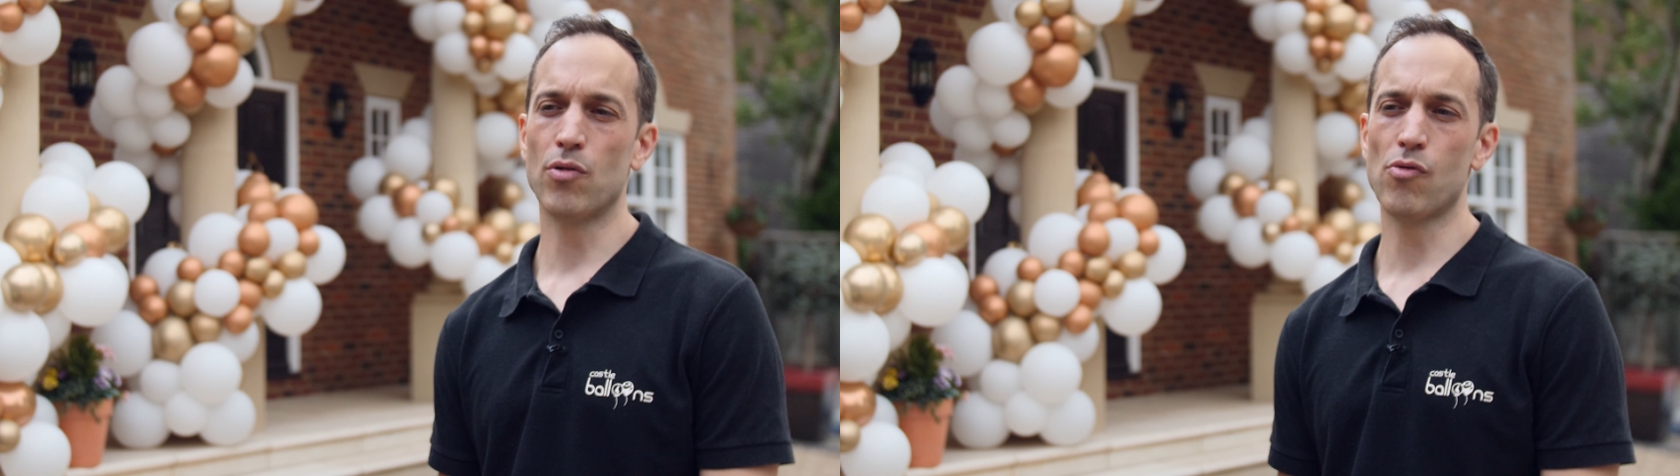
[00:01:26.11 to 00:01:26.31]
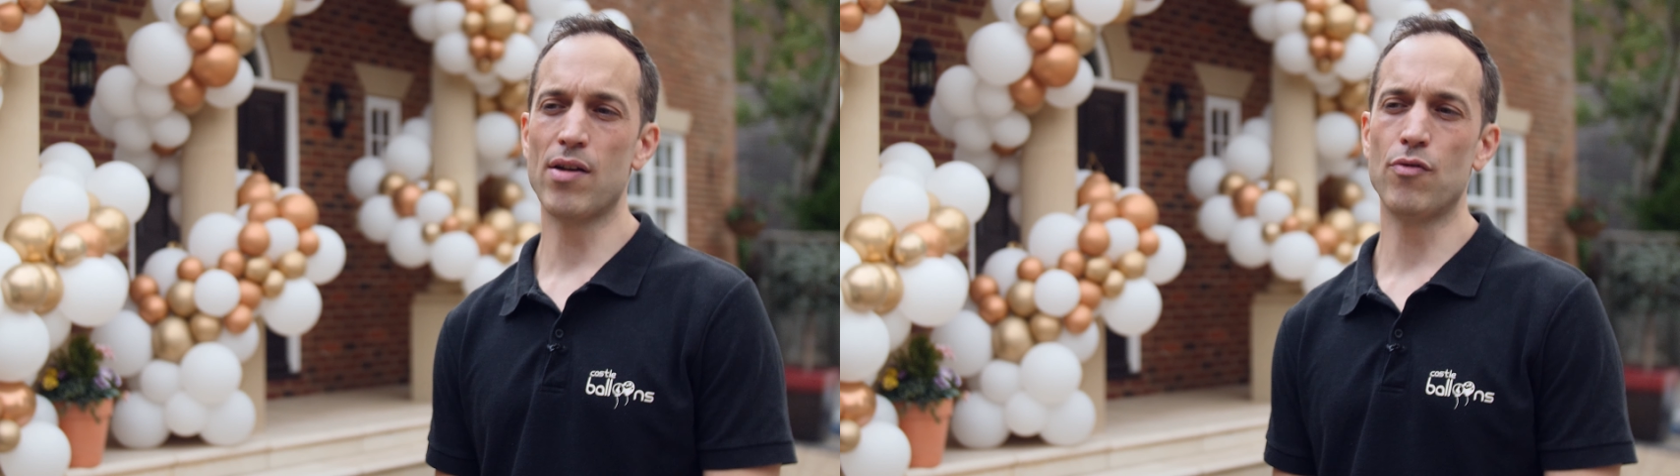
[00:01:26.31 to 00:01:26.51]

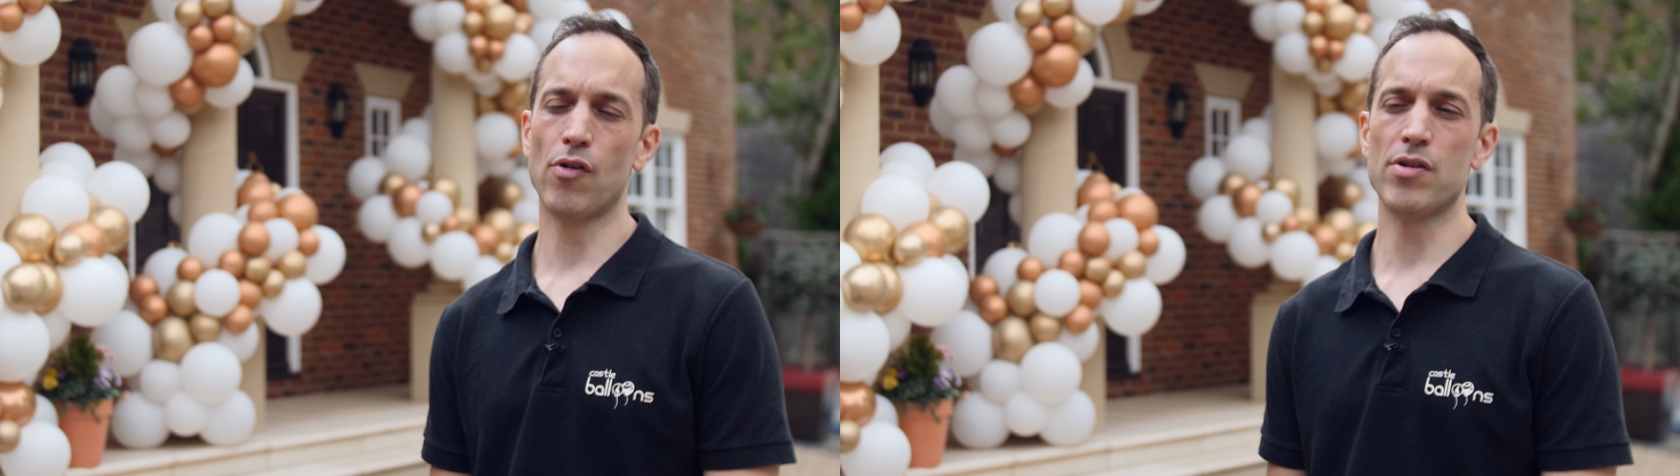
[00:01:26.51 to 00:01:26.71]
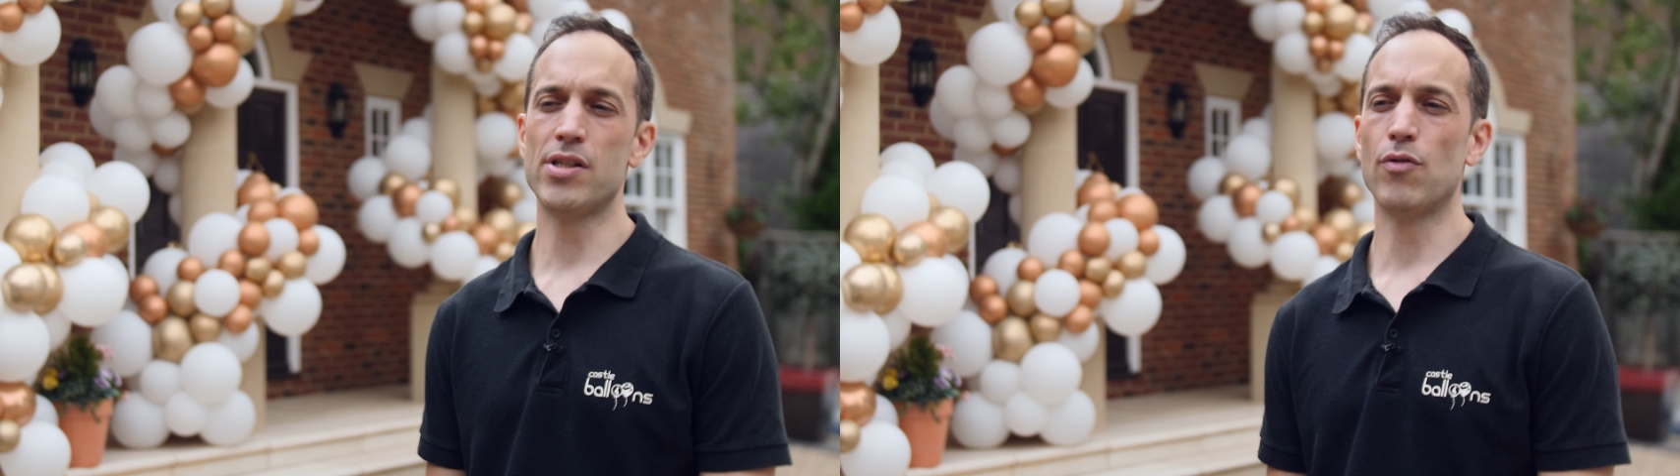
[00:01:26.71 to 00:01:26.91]

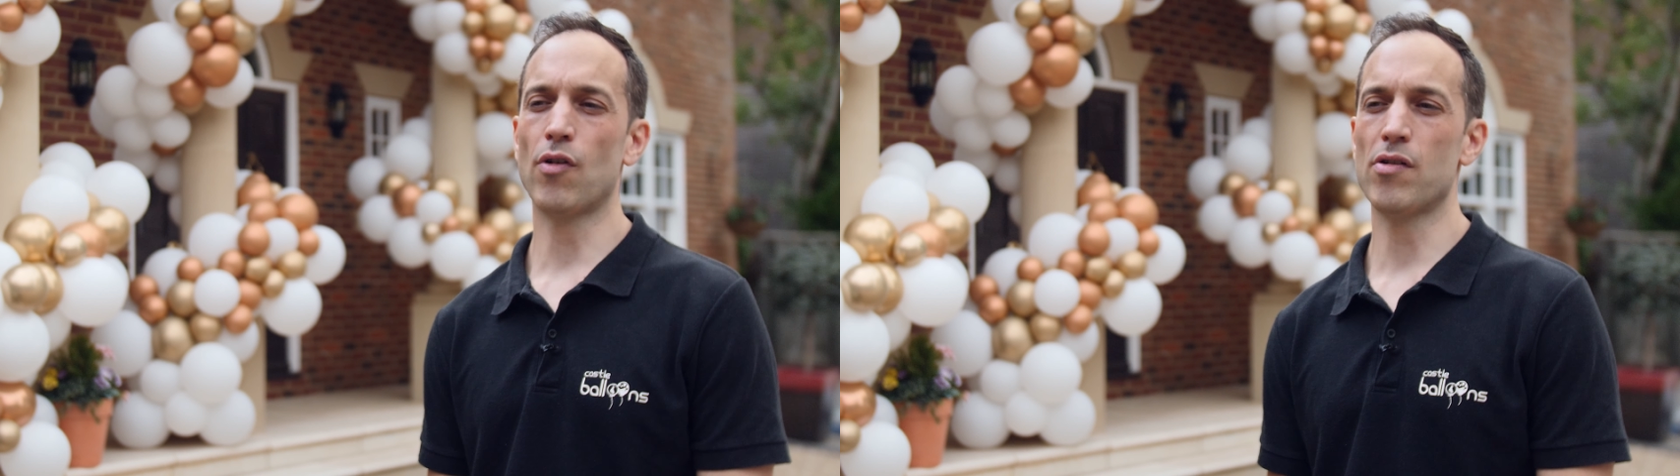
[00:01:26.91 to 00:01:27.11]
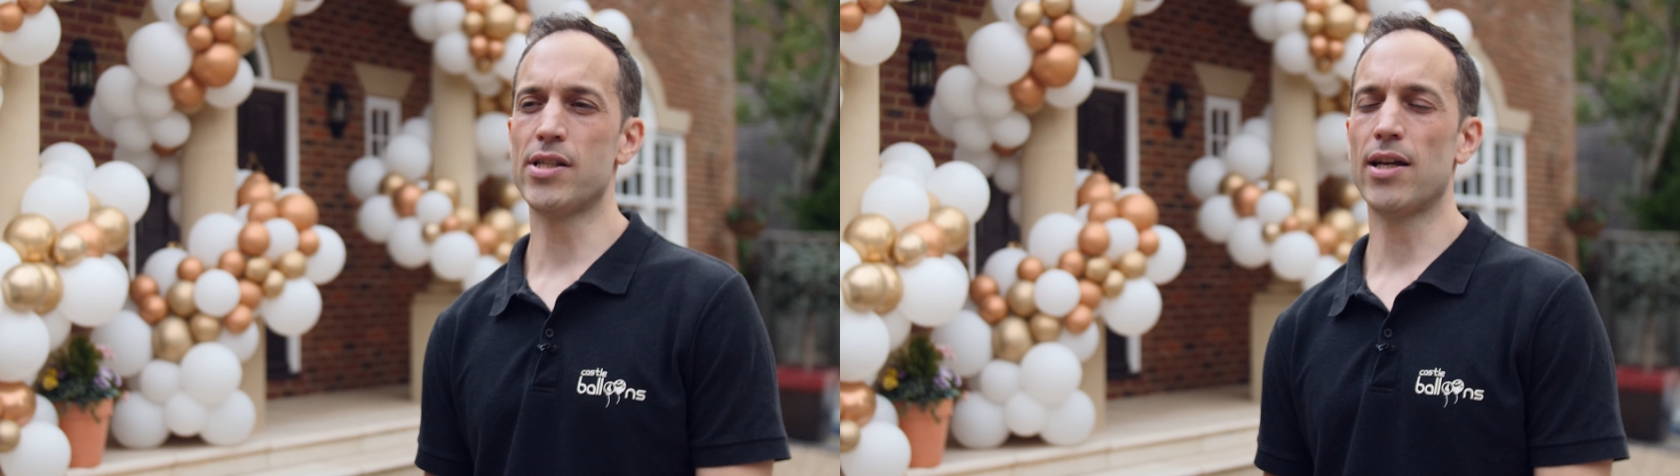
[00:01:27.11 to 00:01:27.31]
rainforest
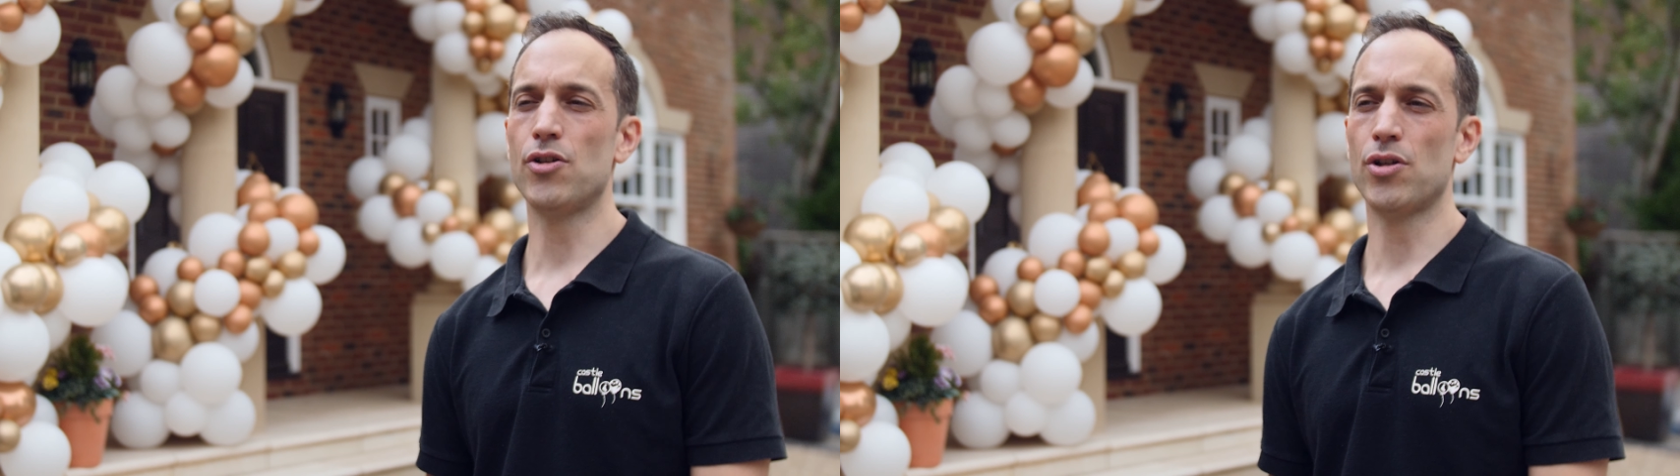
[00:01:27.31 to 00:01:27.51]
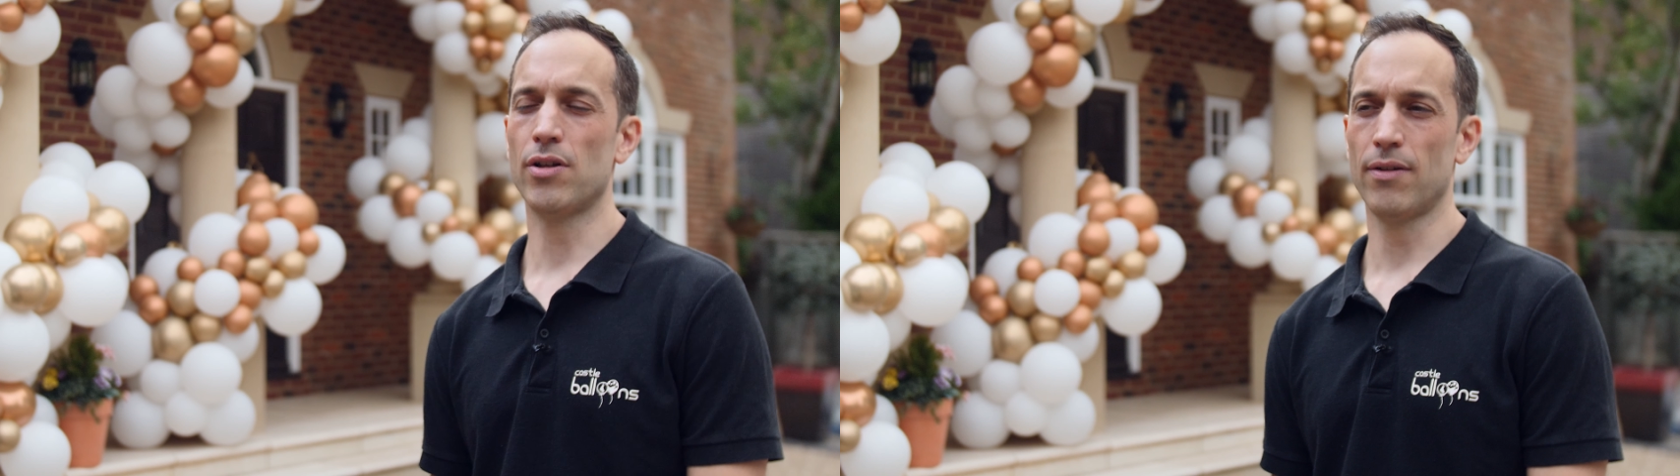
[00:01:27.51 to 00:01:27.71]

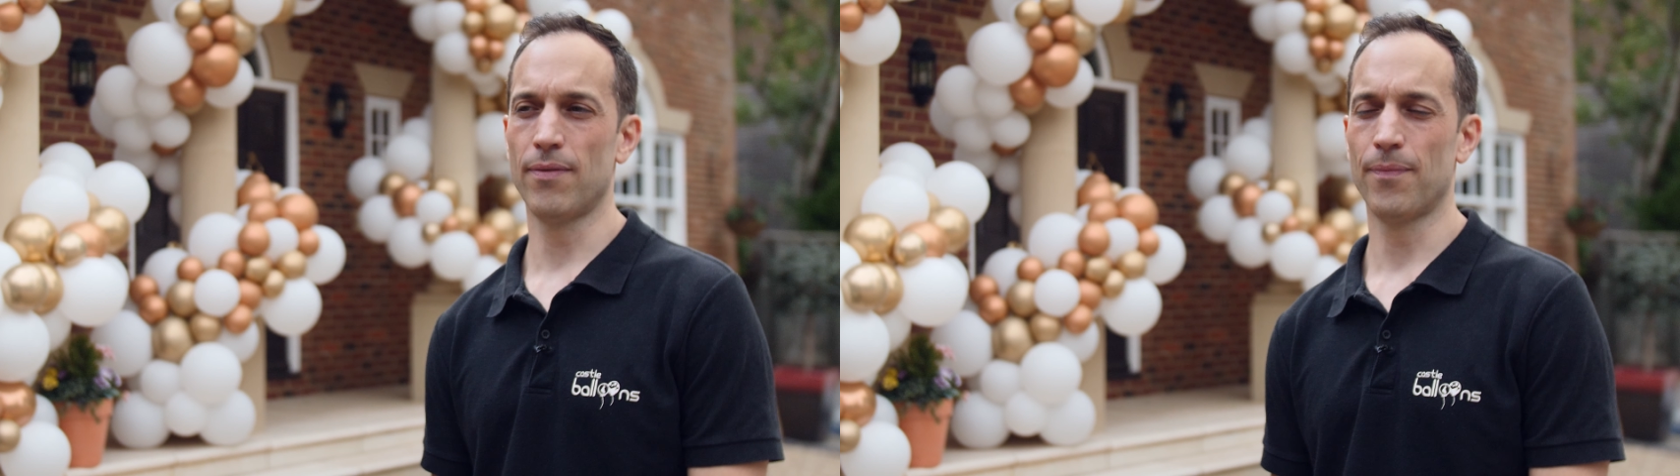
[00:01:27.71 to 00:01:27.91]
deforestation.